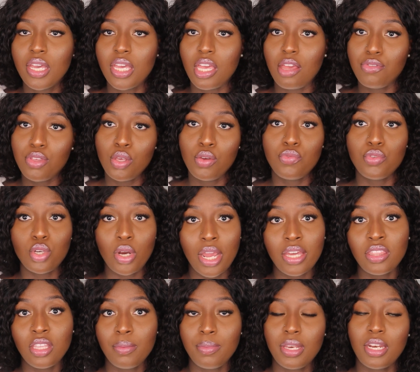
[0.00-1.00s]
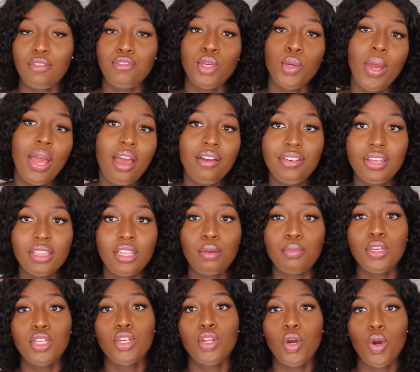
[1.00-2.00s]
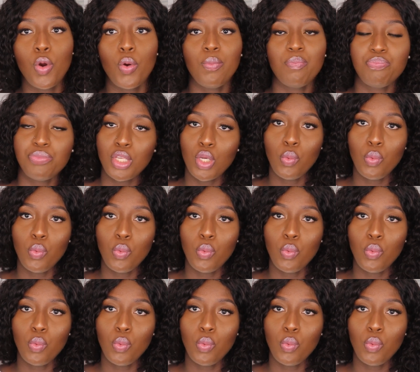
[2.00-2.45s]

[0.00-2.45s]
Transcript: if you've tried them, and if you haven't, let me know